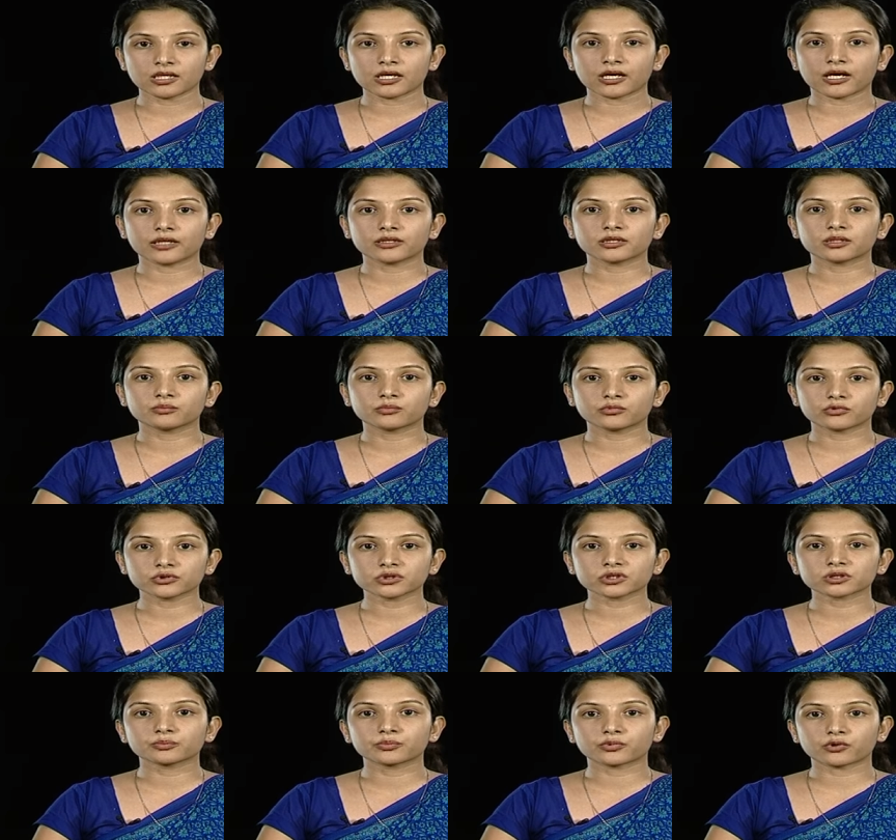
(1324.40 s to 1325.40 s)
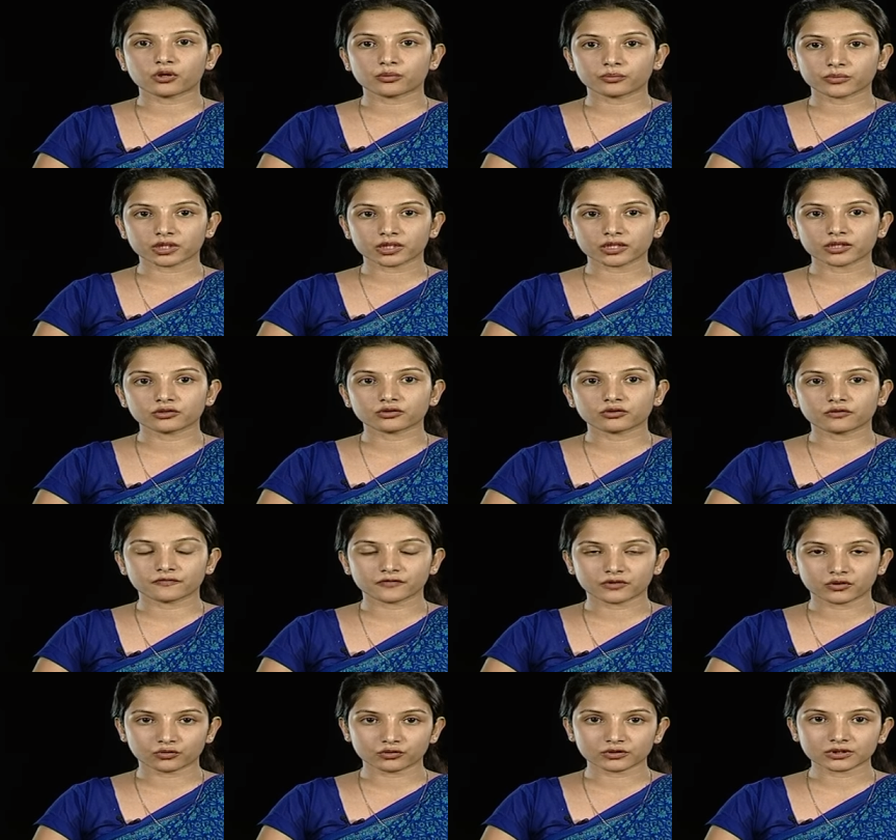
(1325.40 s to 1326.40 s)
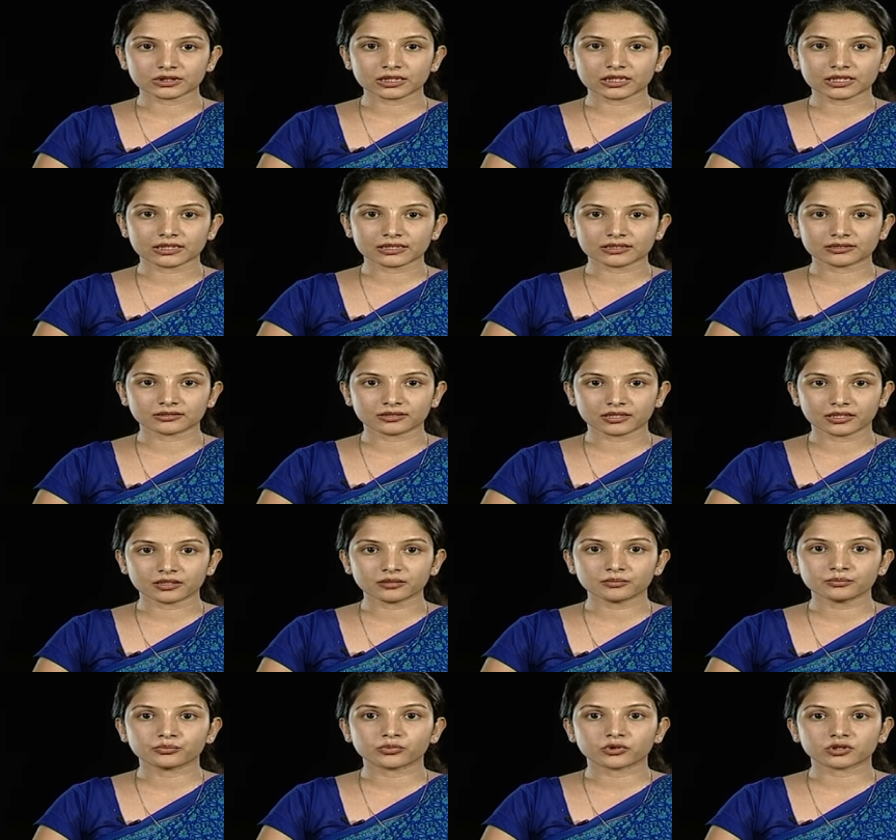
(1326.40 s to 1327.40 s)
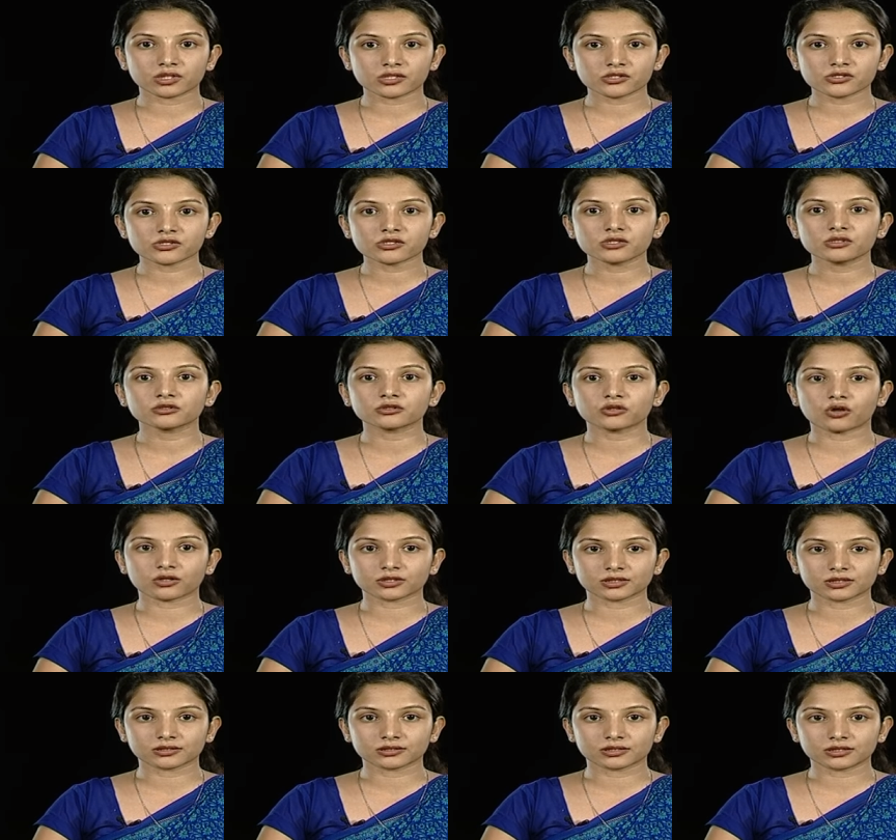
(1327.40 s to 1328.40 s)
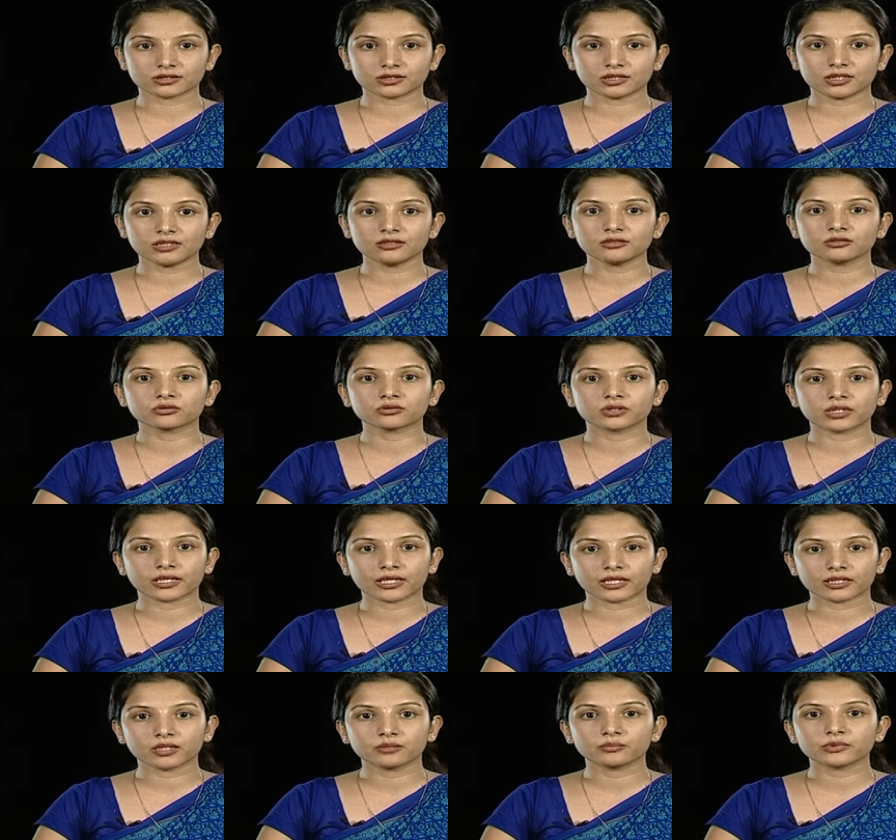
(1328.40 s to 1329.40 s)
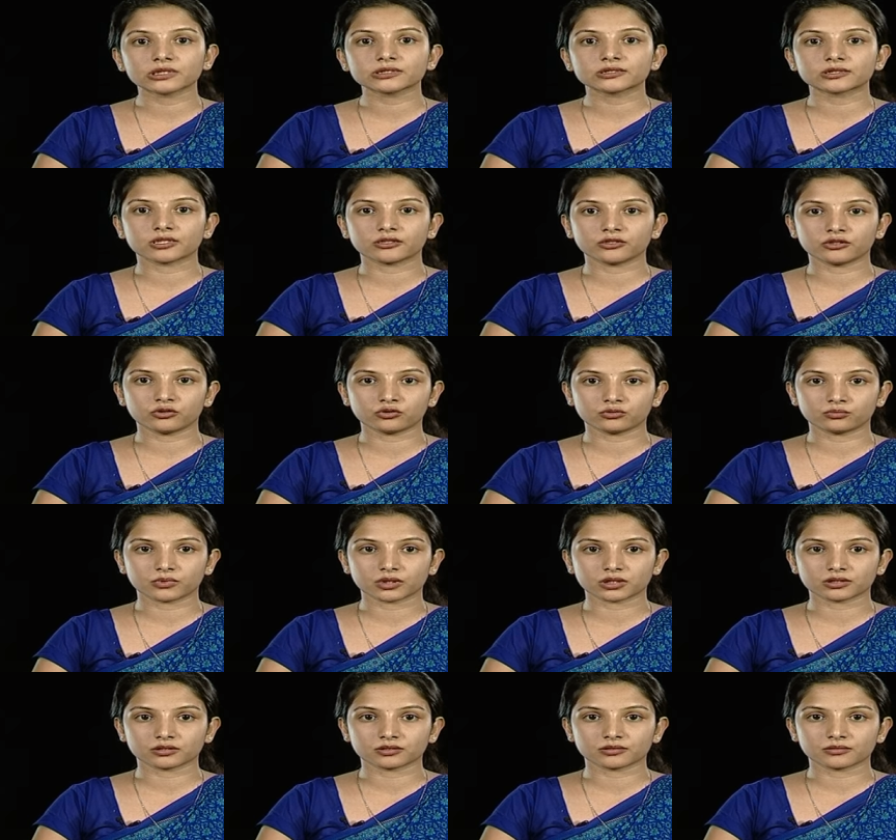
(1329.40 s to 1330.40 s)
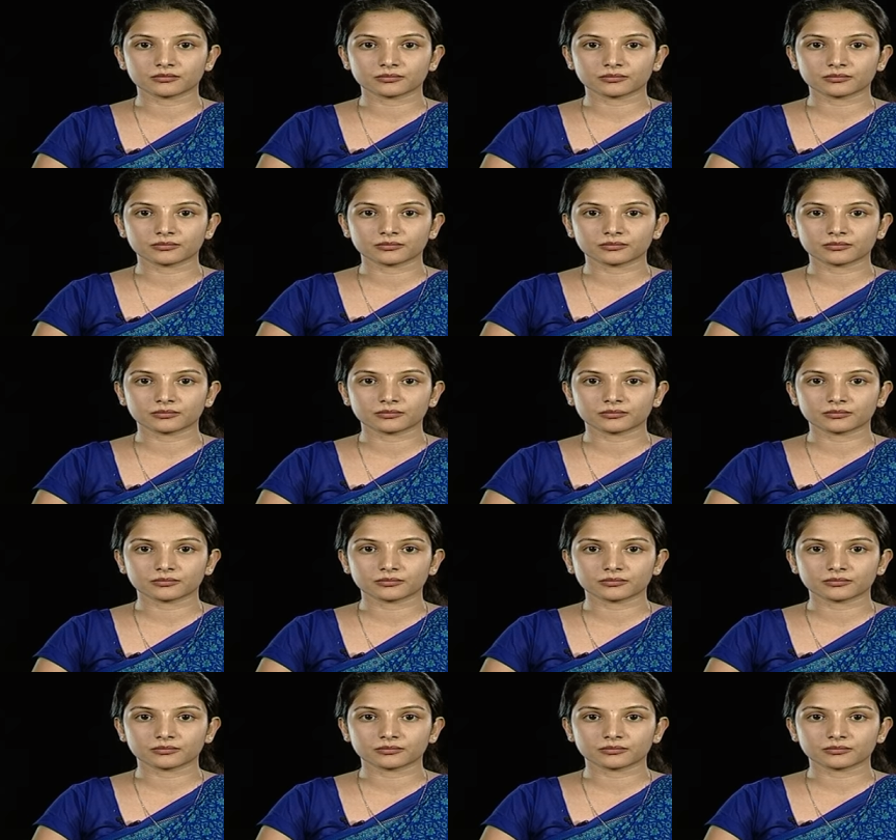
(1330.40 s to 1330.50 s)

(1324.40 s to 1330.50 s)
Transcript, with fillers: and the most prominent of those is their potential toxicity to the animals and humans.